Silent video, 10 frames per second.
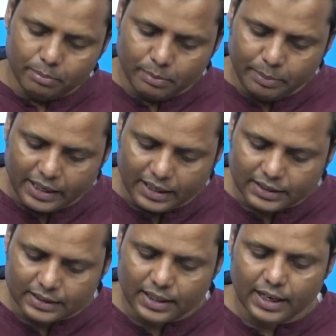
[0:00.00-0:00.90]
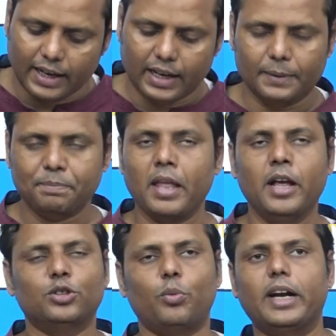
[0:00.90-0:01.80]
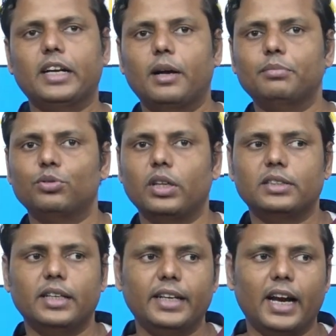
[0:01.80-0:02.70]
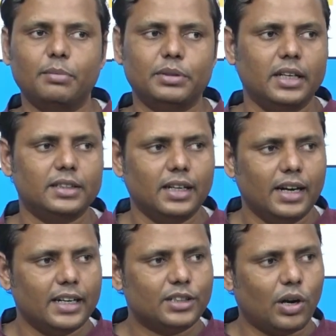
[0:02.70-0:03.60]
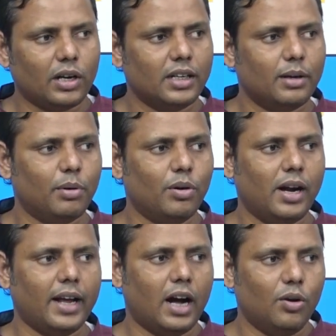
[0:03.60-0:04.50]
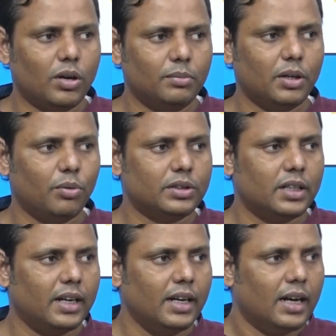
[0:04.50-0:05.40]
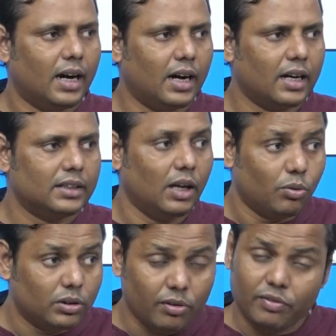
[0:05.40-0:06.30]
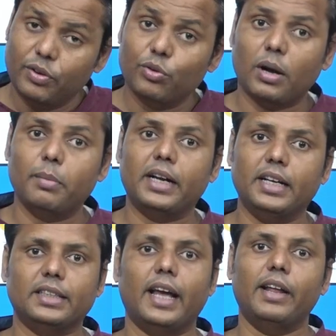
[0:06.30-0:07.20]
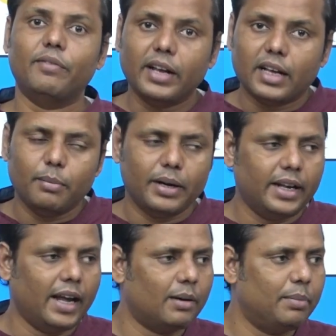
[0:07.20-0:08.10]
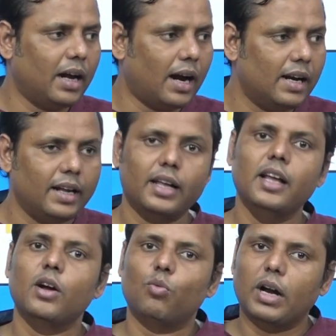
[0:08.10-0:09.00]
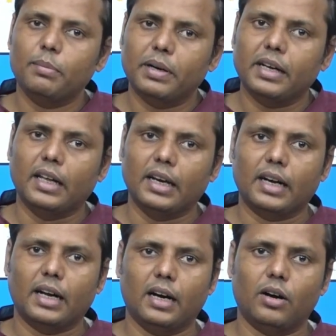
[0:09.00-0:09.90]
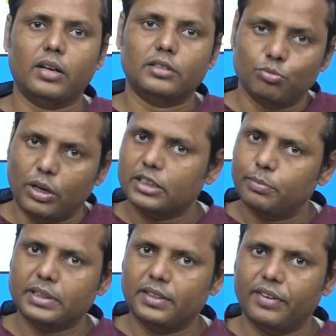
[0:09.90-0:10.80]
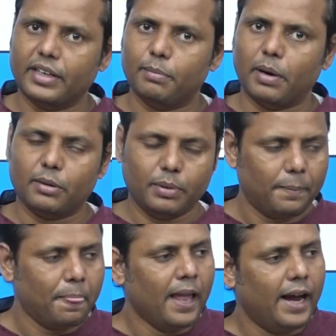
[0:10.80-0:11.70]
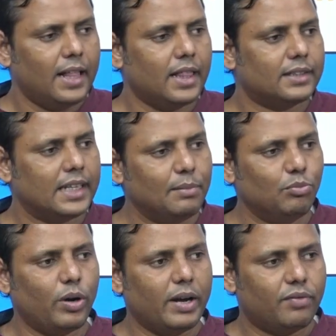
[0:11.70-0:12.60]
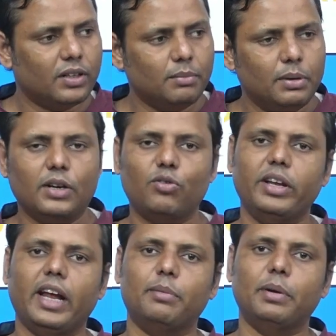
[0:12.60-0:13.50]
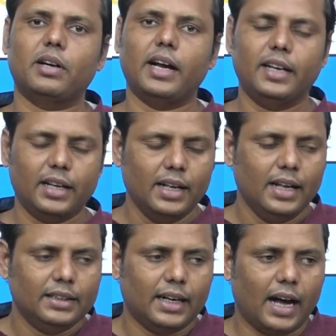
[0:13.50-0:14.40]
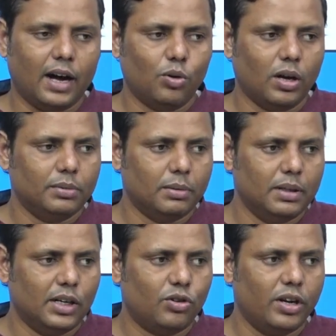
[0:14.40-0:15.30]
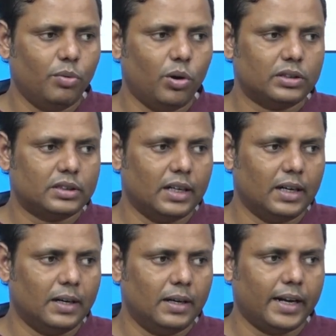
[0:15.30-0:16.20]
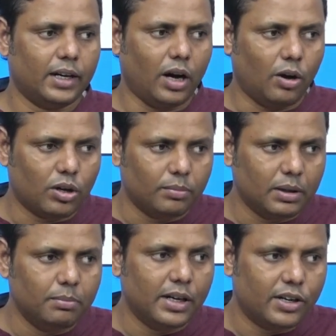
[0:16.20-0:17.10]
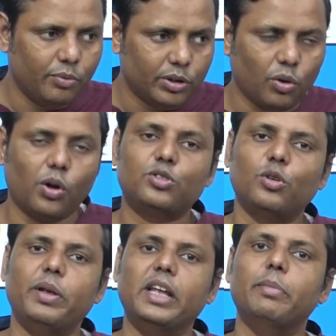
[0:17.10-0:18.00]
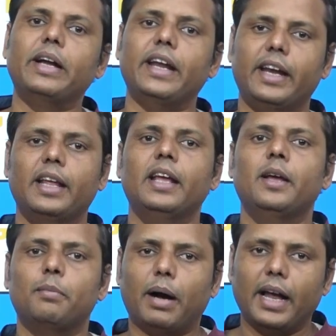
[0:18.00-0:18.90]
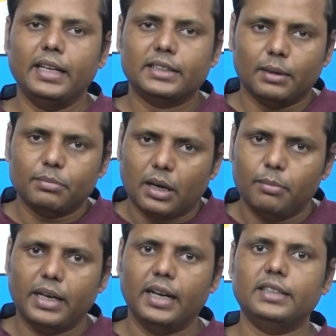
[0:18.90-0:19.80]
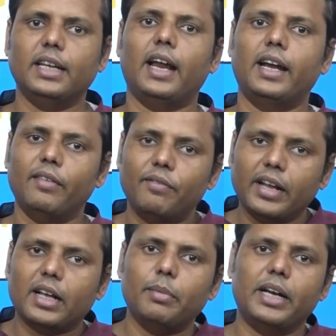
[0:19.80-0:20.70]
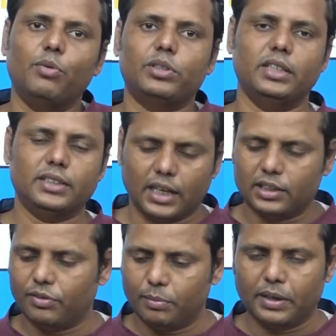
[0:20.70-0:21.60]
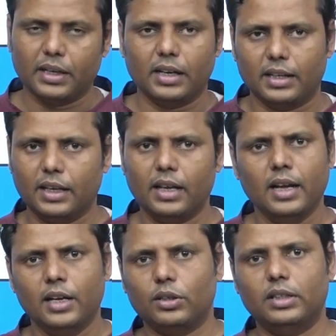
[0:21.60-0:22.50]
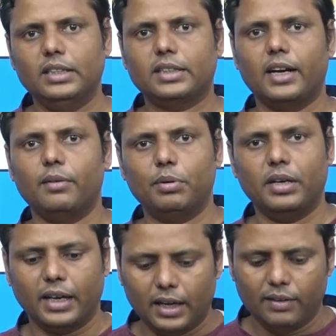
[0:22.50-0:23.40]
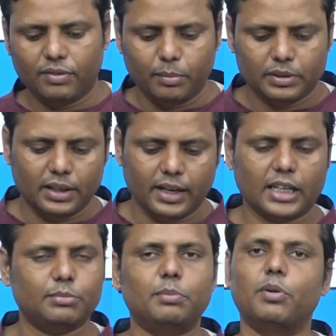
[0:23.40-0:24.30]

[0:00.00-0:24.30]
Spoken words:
being discussed in Indica. So when it comes to the city administration, it is talking about how come there was a there were few committees, and every committee had been handling one particular or one specific department. In the same way for the military, he had been writing that how come the military was how come the military was also being maintained by some committees, and every committee was in charge of a particular thing. So these kind of political information it has been